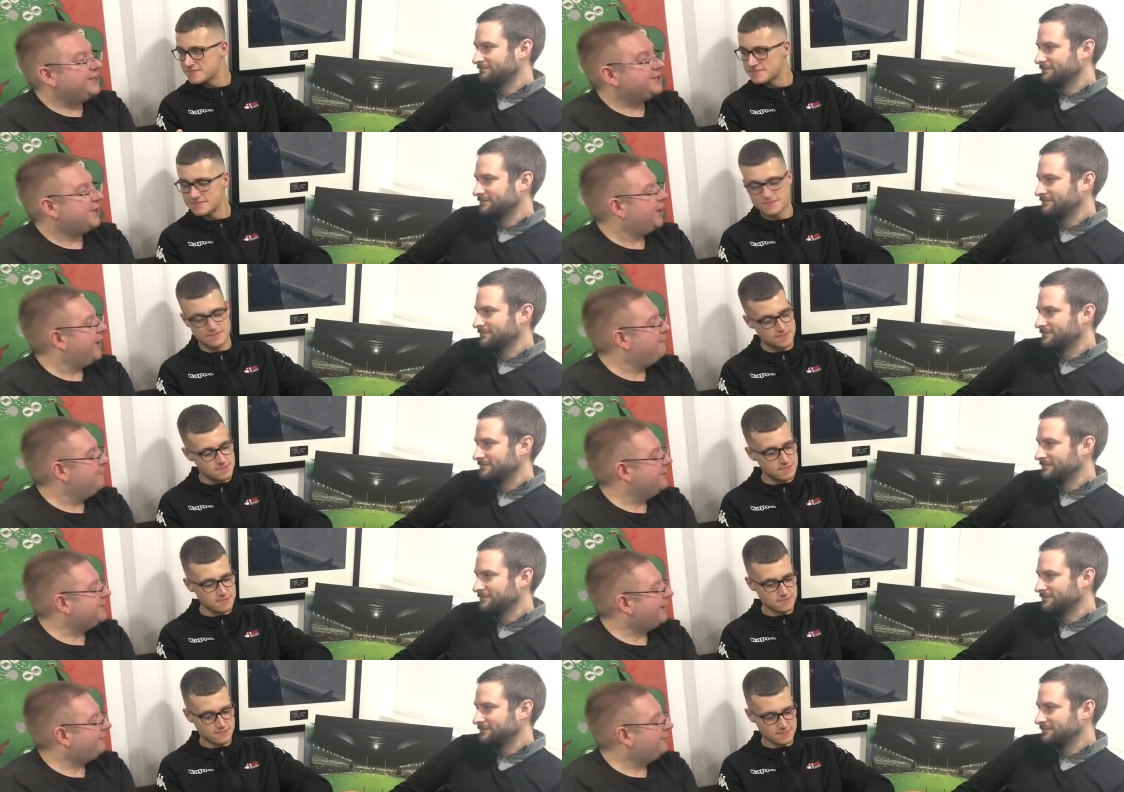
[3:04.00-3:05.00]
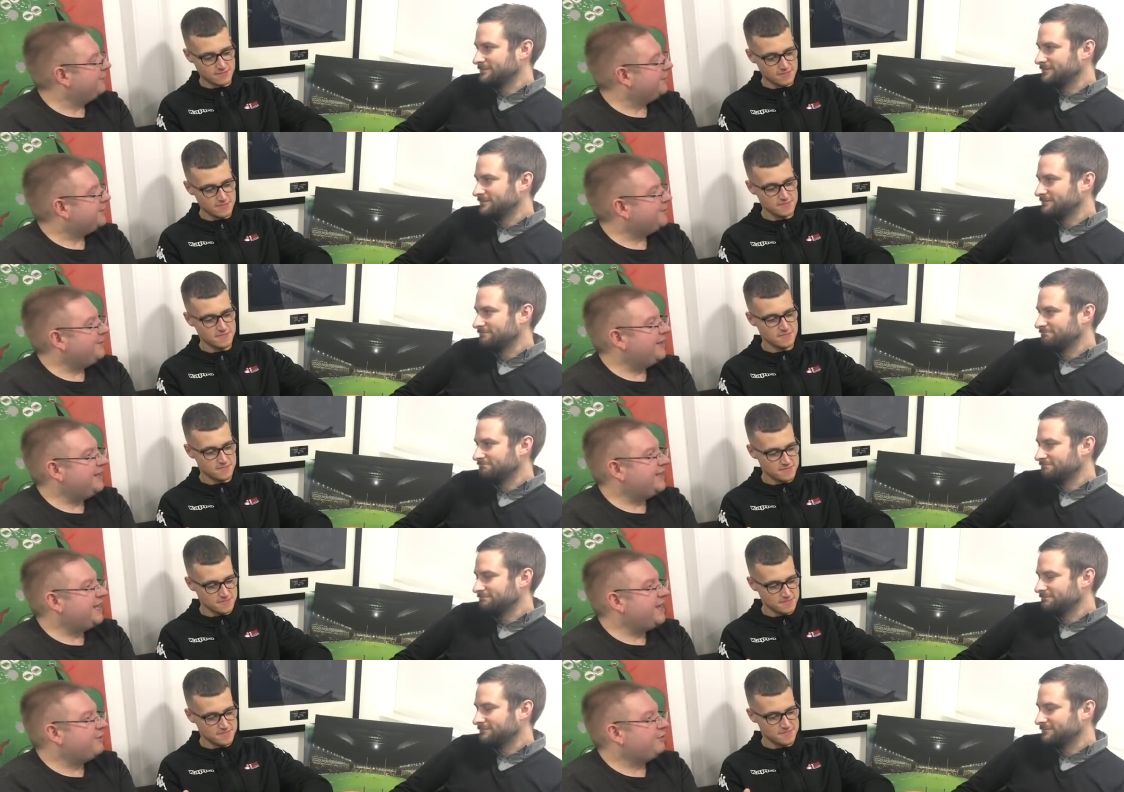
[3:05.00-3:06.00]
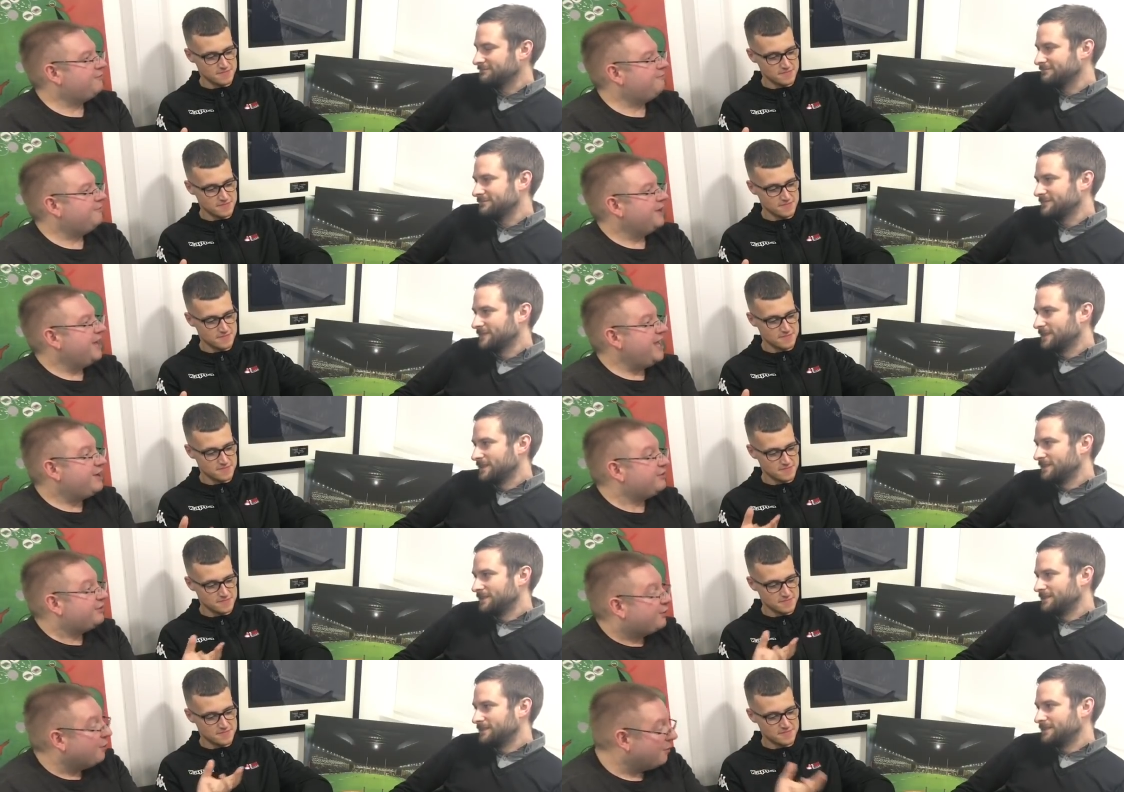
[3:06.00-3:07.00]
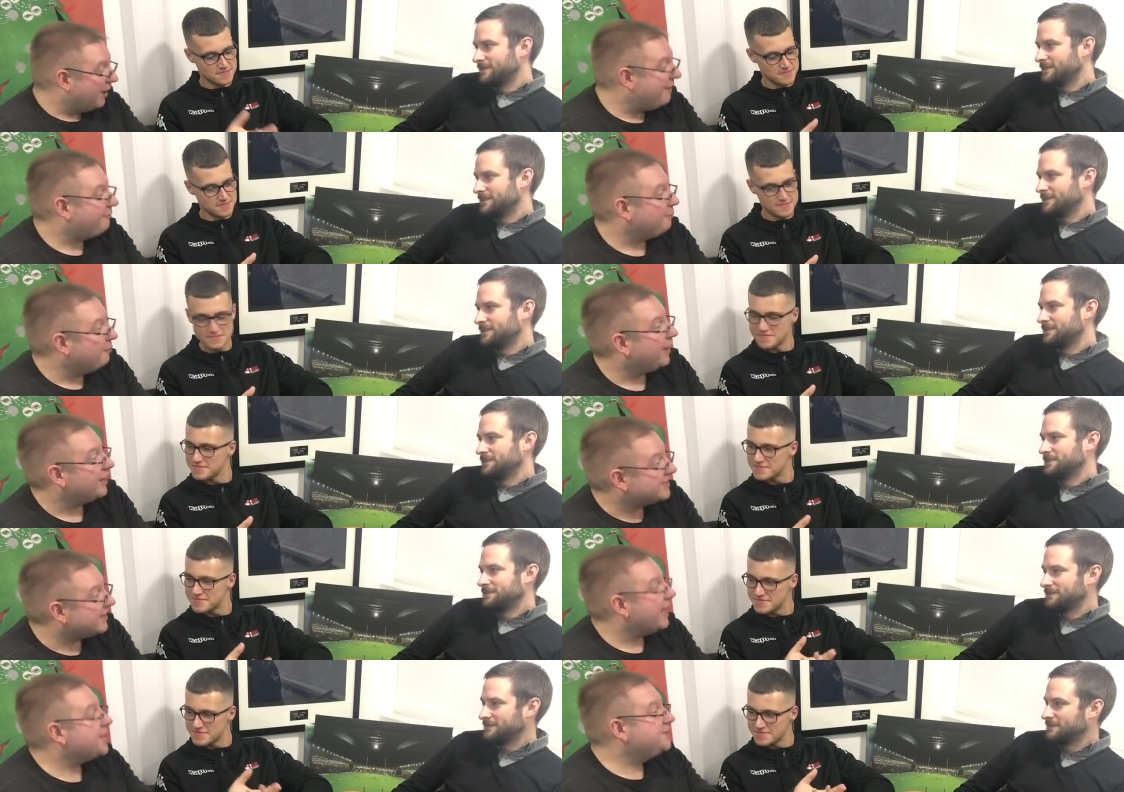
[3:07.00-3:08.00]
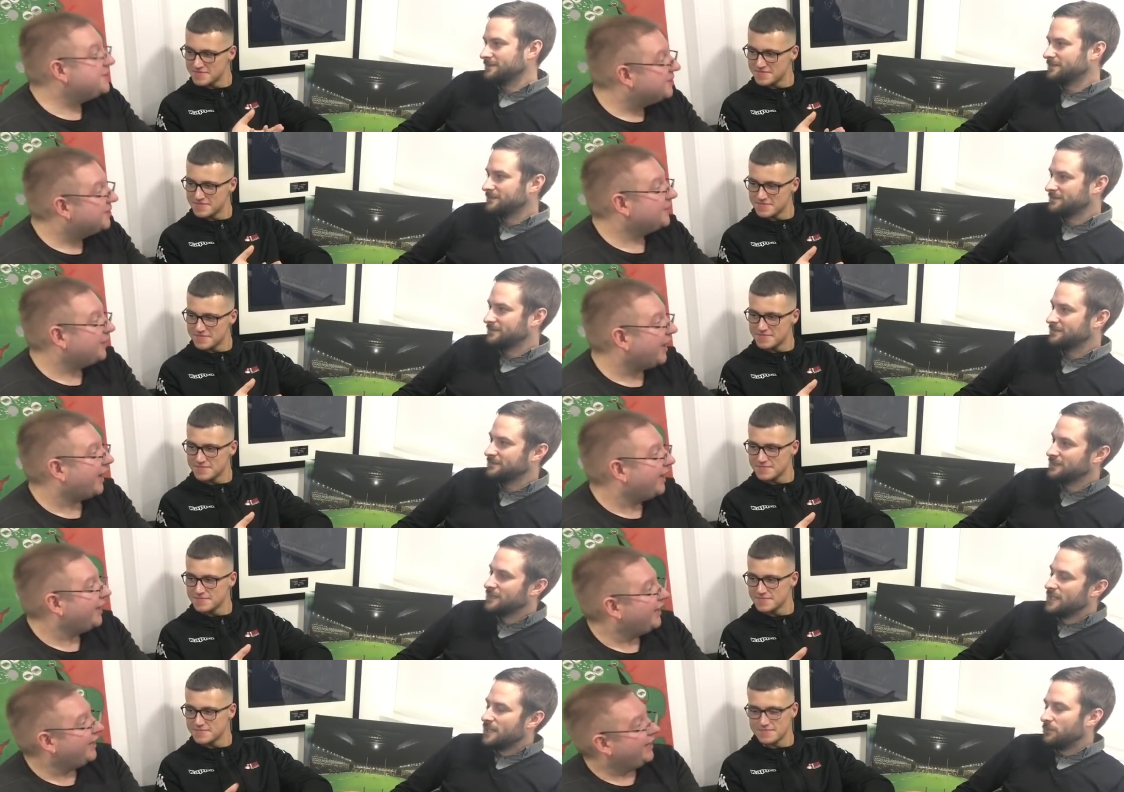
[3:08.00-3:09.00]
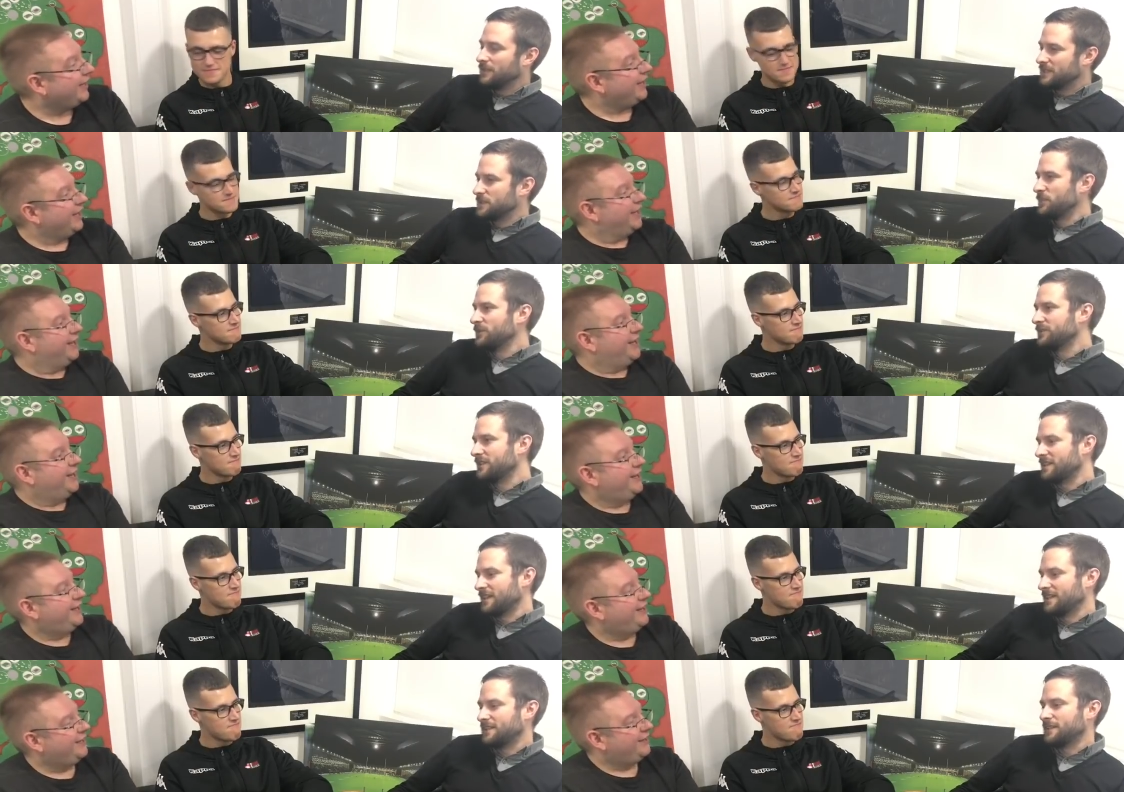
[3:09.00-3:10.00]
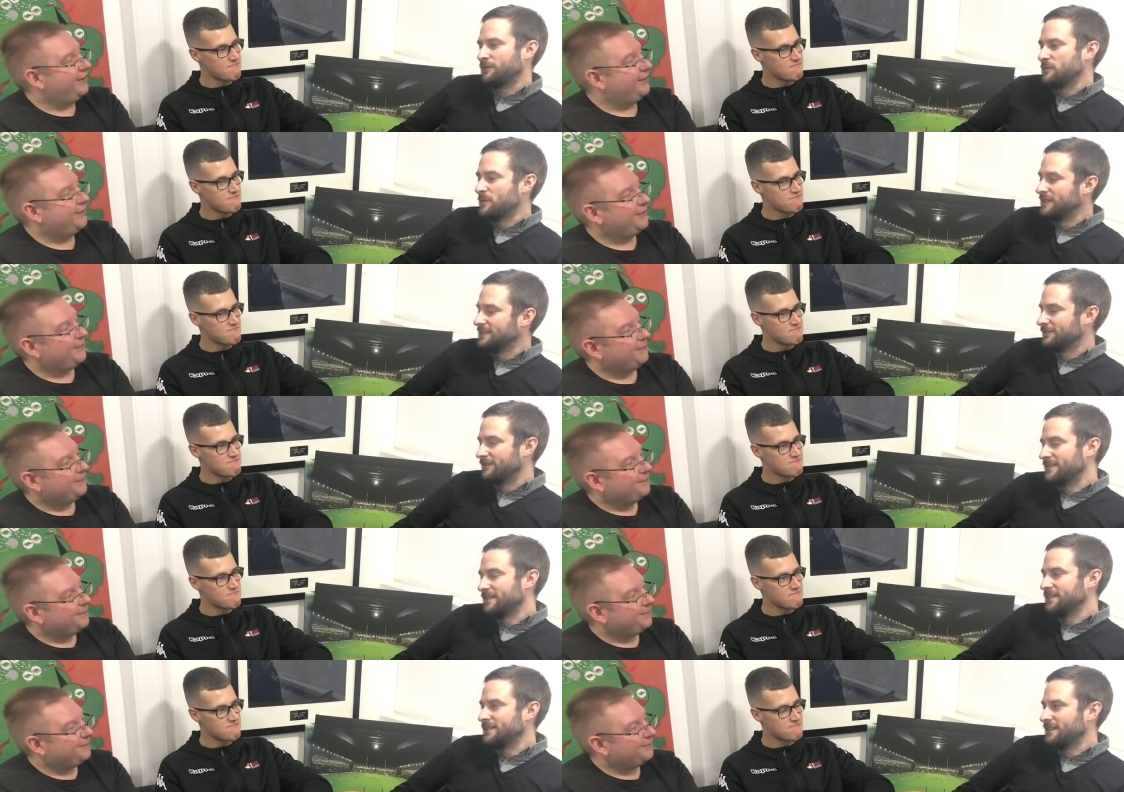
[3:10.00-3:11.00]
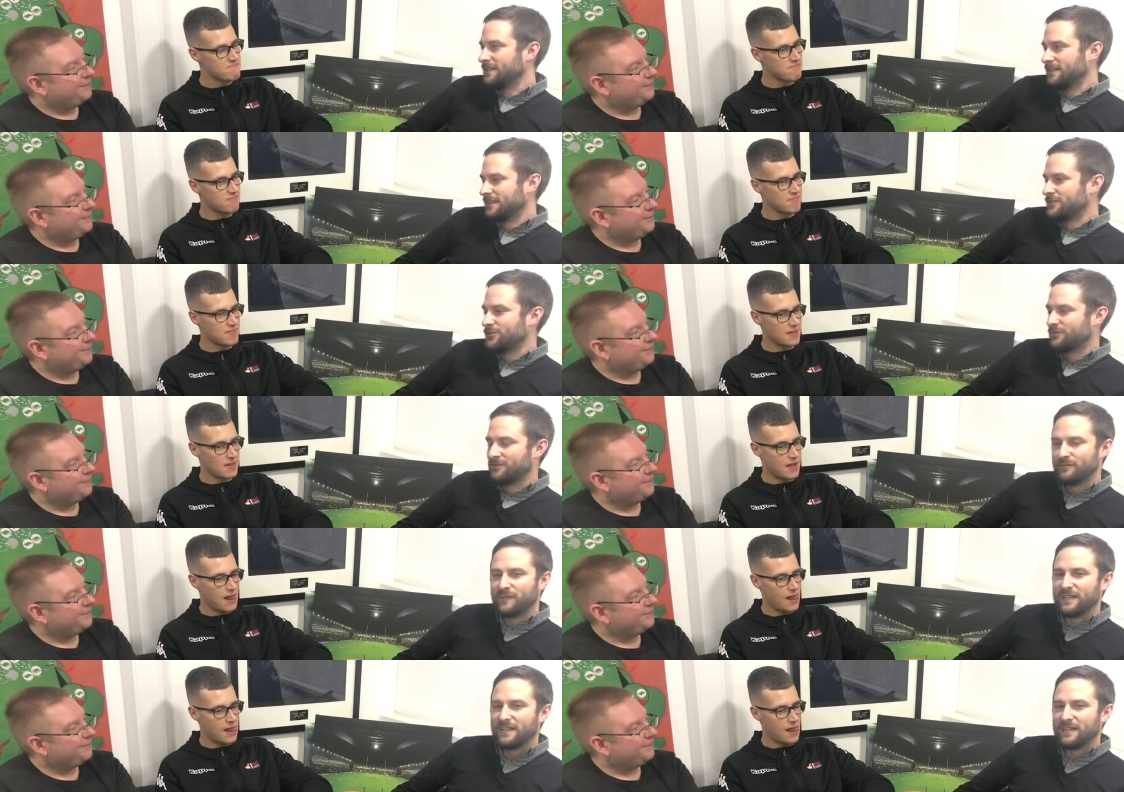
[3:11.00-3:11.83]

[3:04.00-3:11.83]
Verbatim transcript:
Speaker 1: in Shaun Edwards afterwards. I mean, he, he could he could come away from Wigan as a legend, couldn't he?
Speaker 2: Well, I suppose the thing is, if he wins everything, he, he shouldn't